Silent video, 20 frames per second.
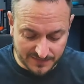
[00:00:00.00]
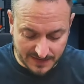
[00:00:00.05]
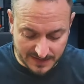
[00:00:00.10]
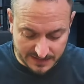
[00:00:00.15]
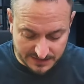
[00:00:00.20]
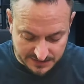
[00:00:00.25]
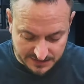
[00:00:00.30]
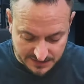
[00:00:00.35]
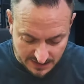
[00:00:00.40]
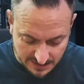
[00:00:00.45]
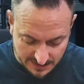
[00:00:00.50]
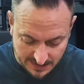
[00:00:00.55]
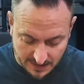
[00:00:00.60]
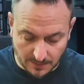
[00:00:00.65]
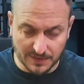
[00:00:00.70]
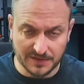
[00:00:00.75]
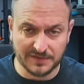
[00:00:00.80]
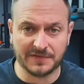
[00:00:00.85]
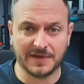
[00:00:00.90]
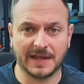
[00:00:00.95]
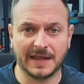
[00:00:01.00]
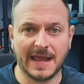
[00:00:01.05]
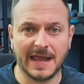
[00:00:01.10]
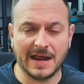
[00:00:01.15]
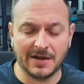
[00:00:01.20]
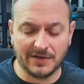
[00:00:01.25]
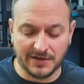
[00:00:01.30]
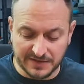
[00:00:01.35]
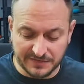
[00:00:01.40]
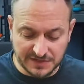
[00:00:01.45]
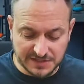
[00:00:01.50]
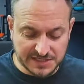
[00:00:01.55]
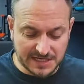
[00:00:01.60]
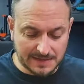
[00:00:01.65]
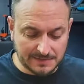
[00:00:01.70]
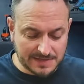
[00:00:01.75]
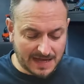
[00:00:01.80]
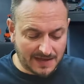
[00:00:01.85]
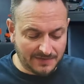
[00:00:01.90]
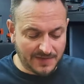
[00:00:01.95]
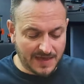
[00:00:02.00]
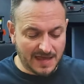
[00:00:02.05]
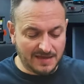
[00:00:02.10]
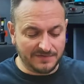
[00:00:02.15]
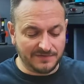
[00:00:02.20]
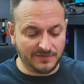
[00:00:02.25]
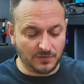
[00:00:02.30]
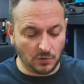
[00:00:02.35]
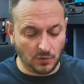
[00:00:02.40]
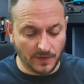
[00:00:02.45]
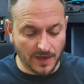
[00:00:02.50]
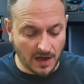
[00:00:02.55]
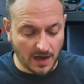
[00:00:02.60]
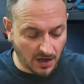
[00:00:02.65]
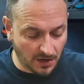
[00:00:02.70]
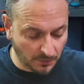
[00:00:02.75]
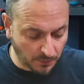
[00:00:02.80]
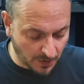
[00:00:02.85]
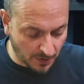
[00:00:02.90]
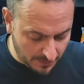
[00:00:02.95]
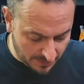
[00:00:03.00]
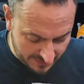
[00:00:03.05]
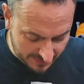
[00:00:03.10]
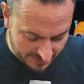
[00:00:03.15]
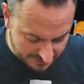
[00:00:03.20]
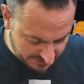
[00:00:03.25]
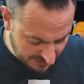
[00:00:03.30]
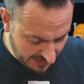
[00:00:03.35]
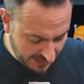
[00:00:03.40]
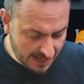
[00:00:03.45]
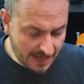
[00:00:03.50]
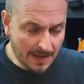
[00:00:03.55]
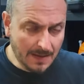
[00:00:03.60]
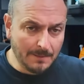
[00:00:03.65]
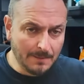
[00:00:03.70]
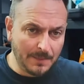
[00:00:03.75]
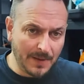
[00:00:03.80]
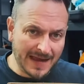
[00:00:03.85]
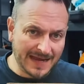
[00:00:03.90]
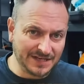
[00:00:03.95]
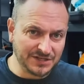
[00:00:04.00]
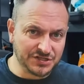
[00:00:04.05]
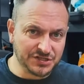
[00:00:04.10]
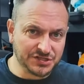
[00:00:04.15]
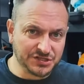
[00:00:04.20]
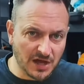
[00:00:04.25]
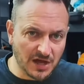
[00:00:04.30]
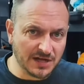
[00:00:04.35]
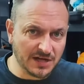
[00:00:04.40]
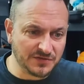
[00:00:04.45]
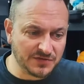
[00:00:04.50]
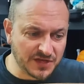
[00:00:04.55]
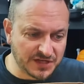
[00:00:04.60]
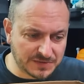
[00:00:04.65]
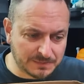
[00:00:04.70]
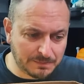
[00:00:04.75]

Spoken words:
and you know, I want to thank Eric and the team down there for all their hard work with this. But inside of this